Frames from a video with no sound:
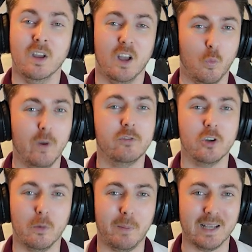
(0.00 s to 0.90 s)
And with
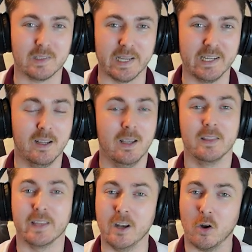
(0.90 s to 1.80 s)
short passing,
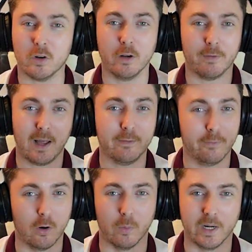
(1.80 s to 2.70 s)
they're not going to fly
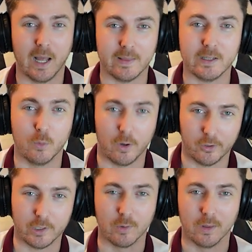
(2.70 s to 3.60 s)
forward like they do on
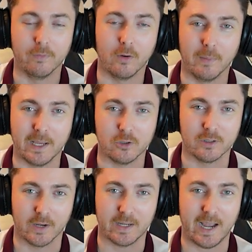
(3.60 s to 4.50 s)
all your other
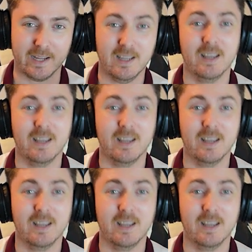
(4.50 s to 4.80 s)
formations, okay?